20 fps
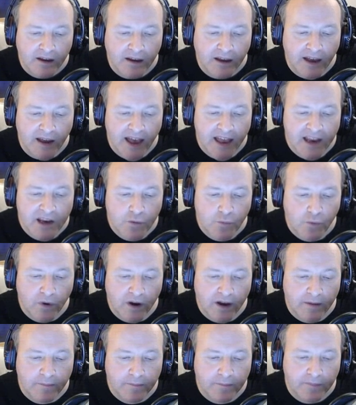
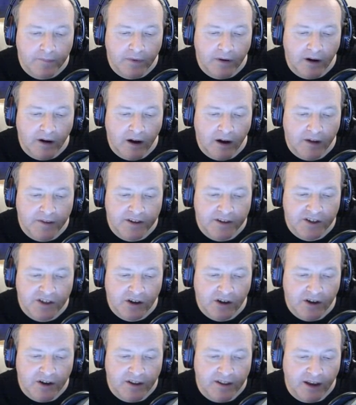anywhere either
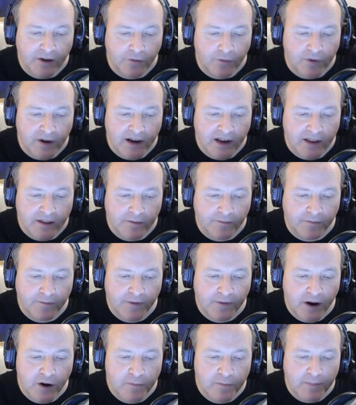side of that, really, the
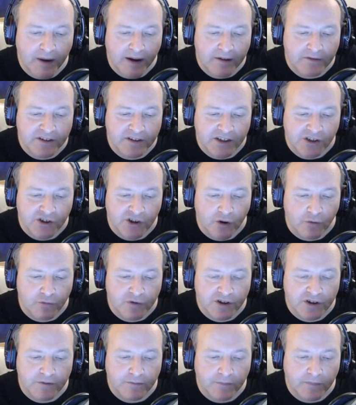very bouncy
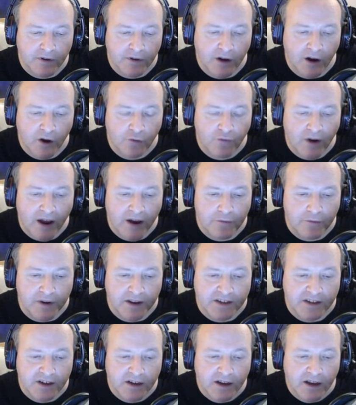zones around
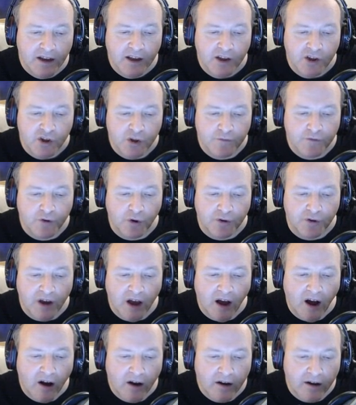it, you've got
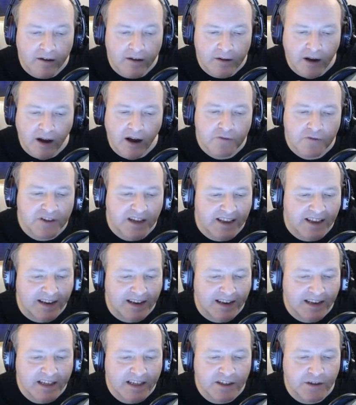I would say at
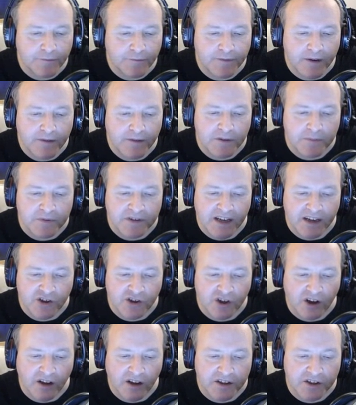least a 50%
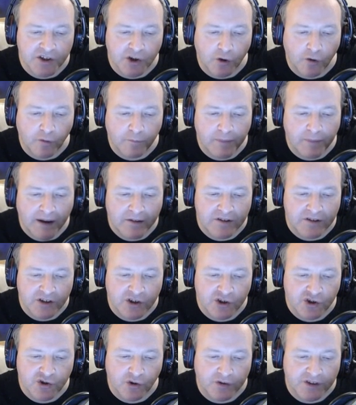chance of bouncing
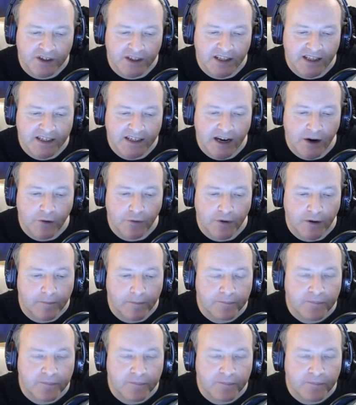shots in this area.